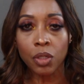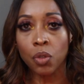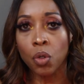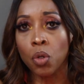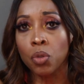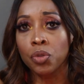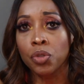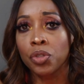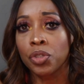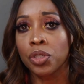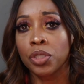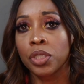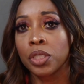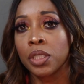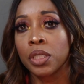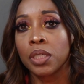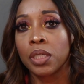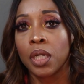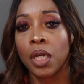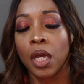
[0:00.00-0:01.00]
Culture's a
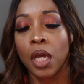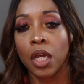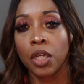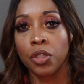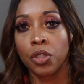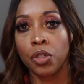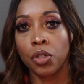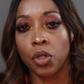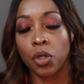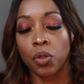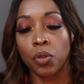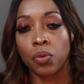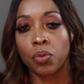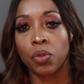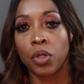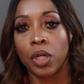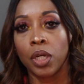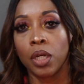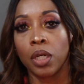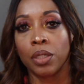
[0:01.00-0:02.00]
good, you know,
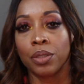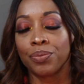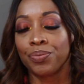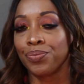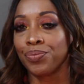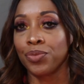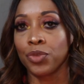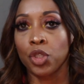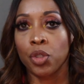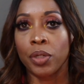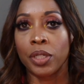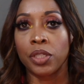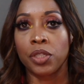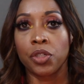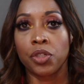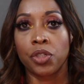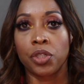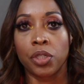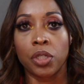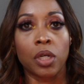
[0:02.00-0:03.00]

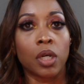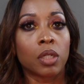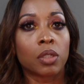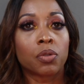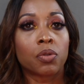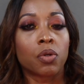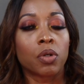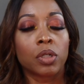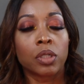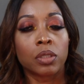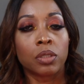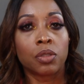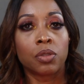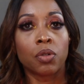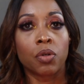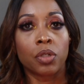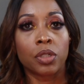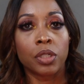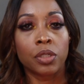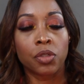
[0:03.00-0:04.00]
transition color, or, you
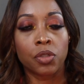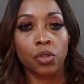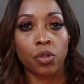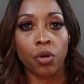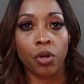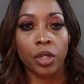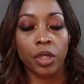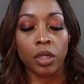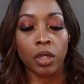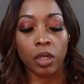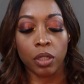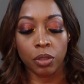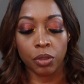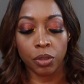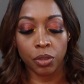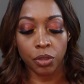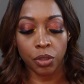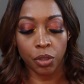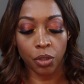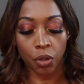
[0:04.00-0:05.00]
know, a good starting
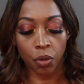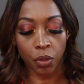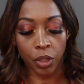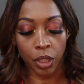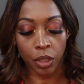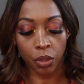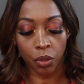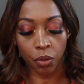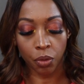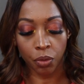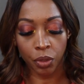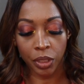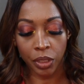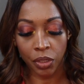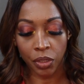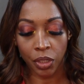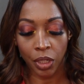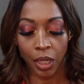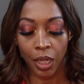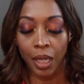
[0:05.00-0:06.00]
color, you know, in the
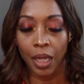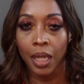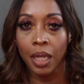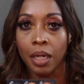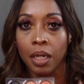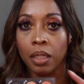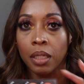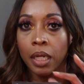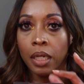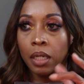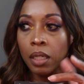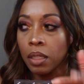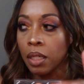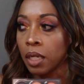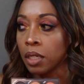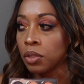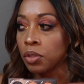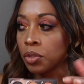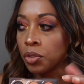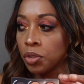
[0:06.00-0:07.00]
crease. And I like a
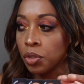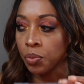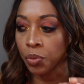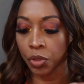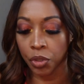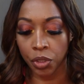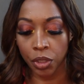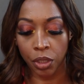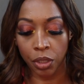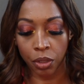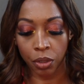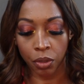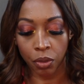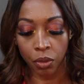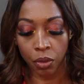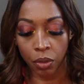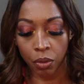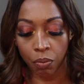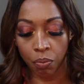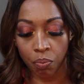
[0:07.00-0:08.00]
lot of the shimmers
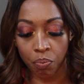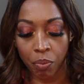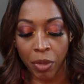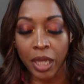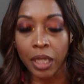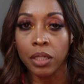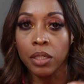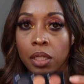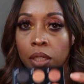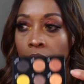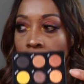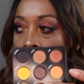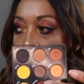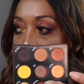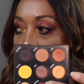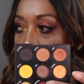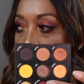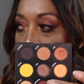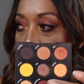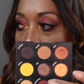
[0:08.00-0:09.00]
here.
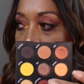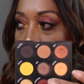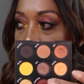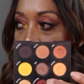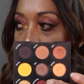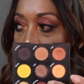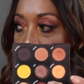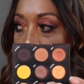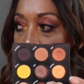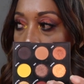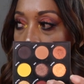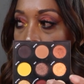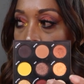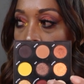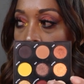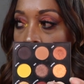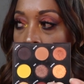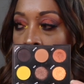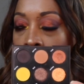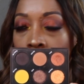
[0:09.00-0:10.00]
Maintenance, I had to, you know,
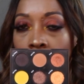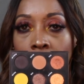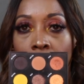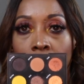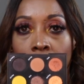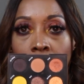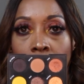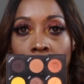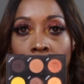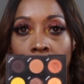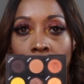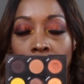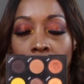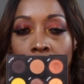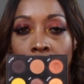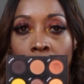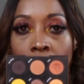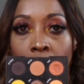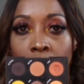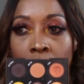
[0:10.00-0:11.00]
I felt like I
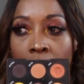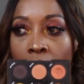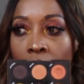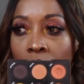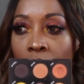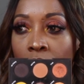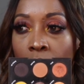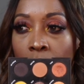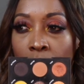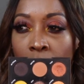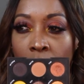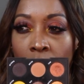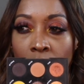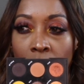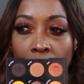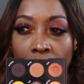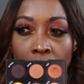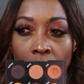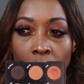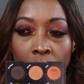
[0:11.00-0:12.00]
kept having to build
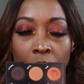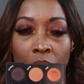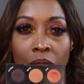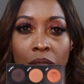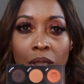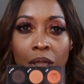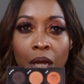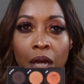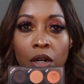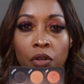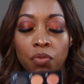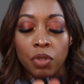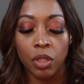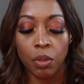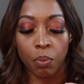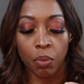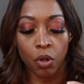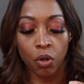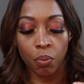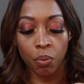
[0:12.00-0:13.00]
that up, and it's kind of in the
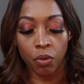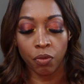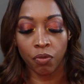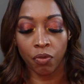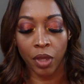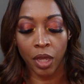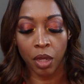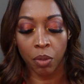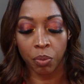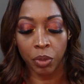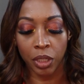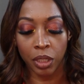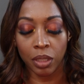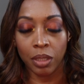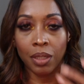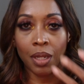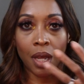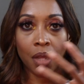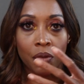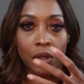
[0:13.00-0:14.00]
purple family
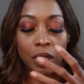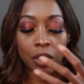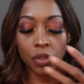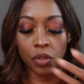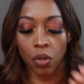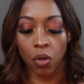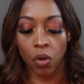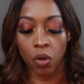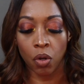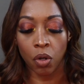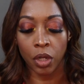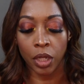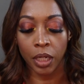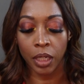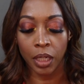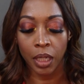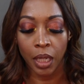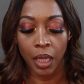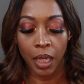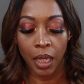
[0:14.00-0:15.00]
now that it's
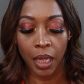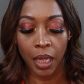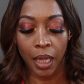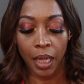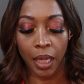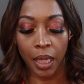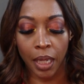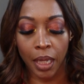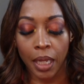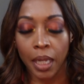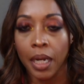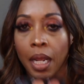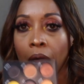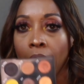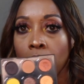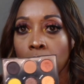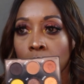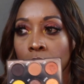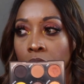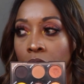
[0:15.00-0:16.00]
on. And
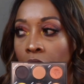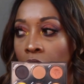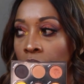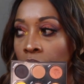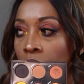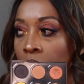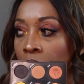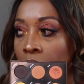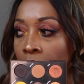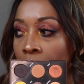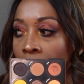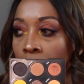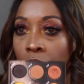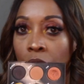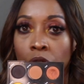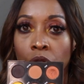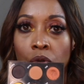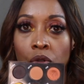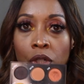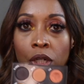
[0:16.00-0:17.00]
I
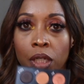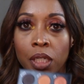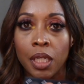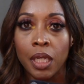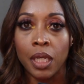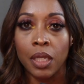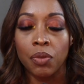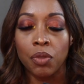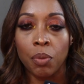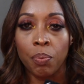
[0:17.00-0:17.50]
would use it again.